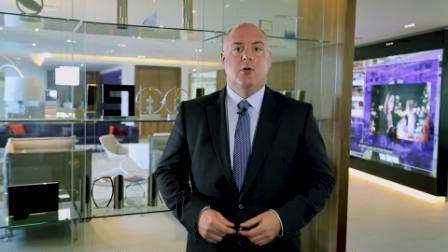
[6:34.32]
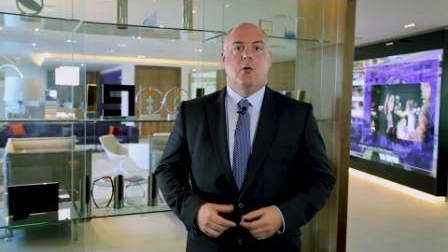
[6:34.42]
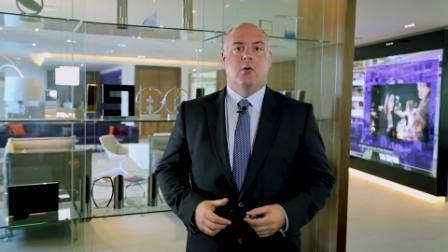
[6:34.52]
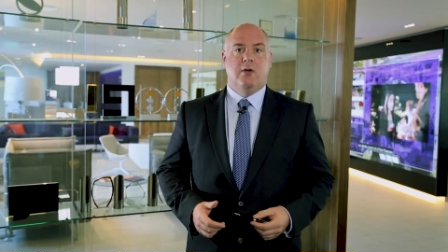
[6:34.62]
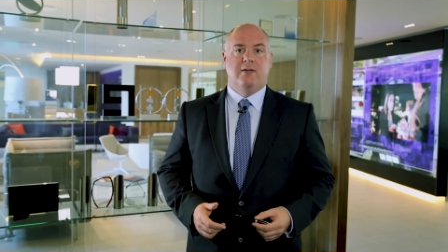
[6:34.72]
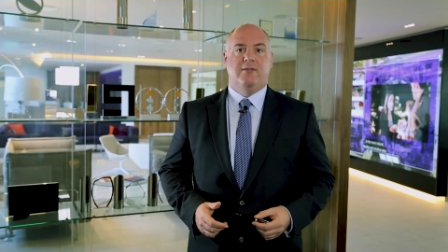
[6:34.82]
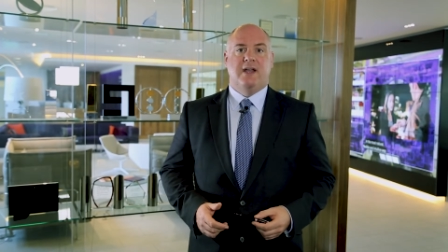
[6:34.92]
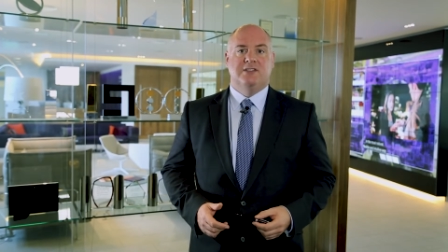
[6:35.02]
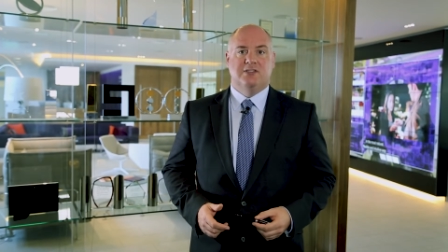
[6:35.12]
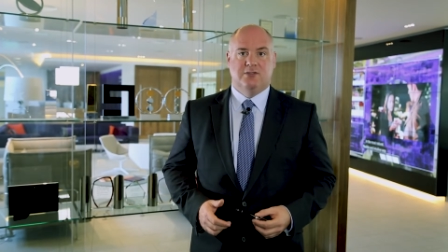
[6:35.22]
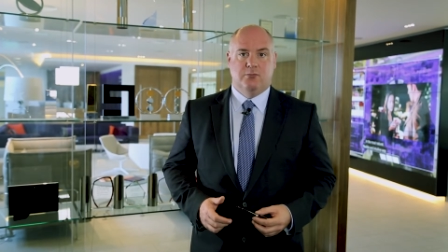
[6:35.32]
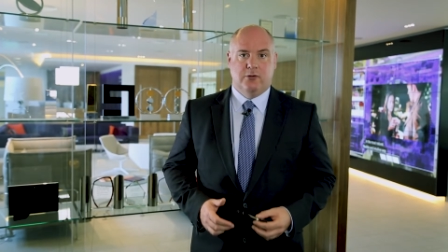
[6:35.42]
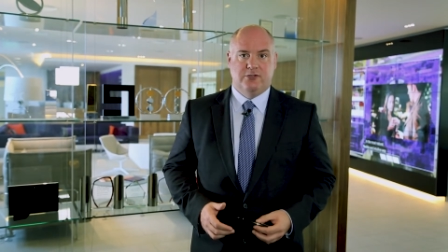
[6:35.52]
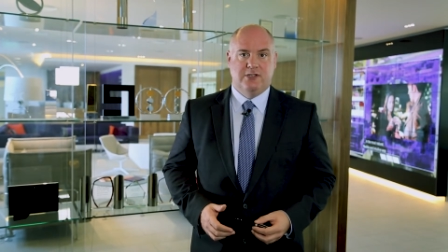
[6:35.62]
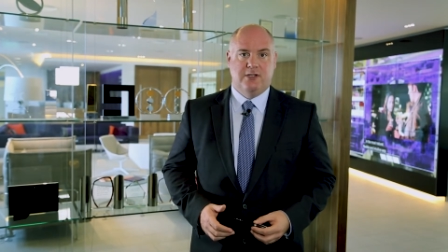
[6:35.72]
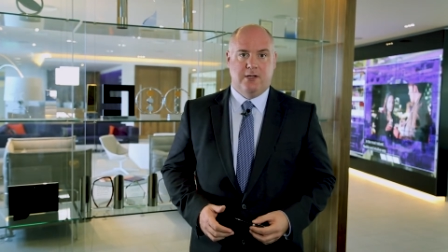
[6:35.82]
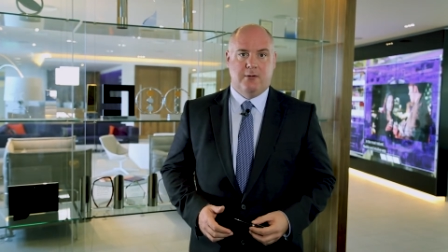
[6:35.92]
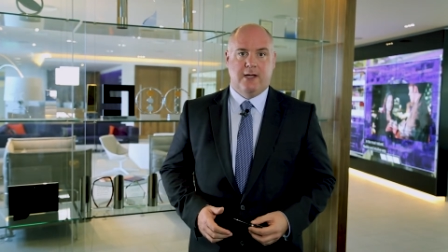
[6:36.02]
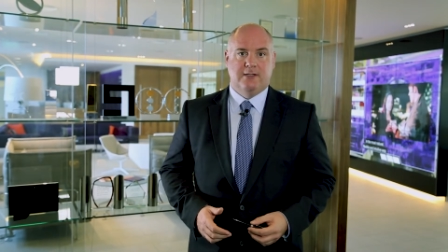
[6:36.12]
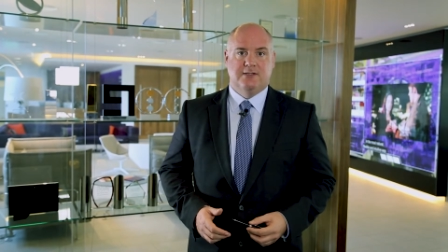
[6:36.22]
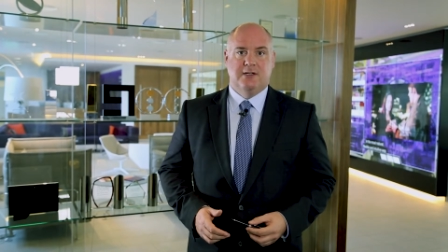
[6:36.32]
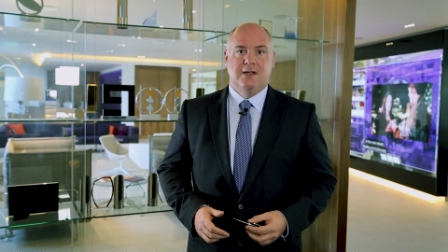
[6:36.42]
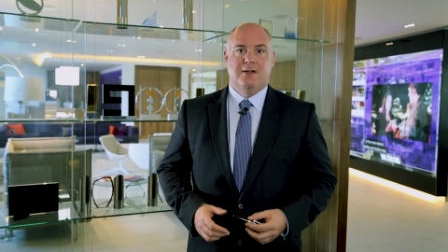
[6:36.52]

All investors are watching the US